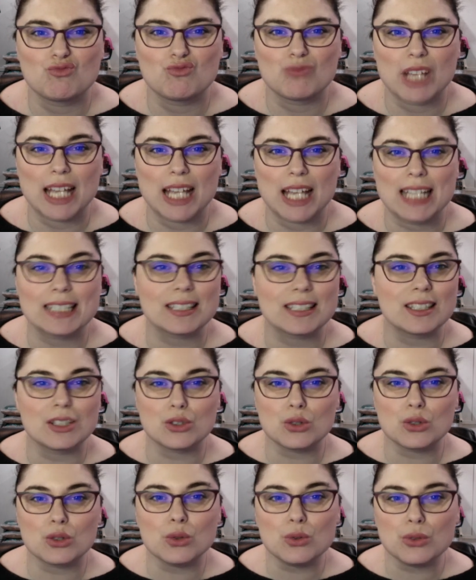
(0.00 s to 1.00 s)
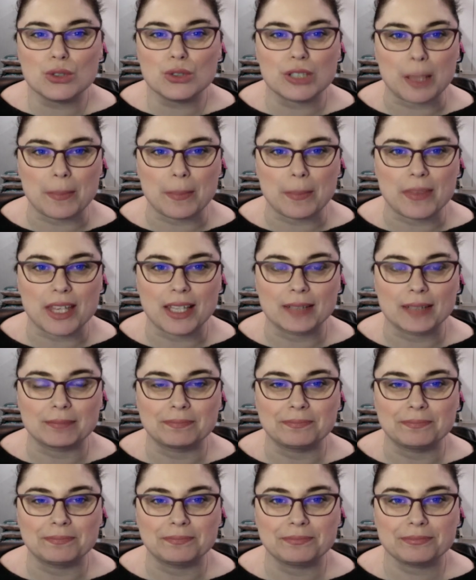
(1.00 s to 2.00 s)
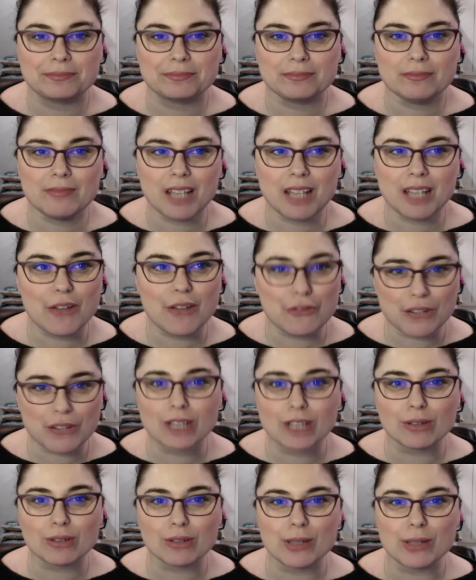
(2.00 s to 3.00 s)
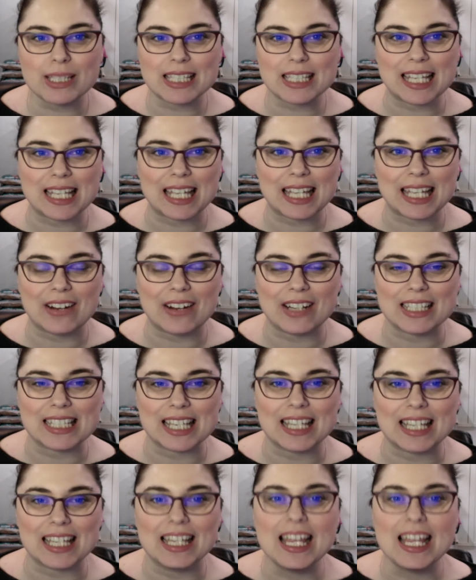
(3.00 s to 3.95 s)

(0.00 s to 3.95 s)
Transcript: It's the tool something. Frank Rowanson carries it,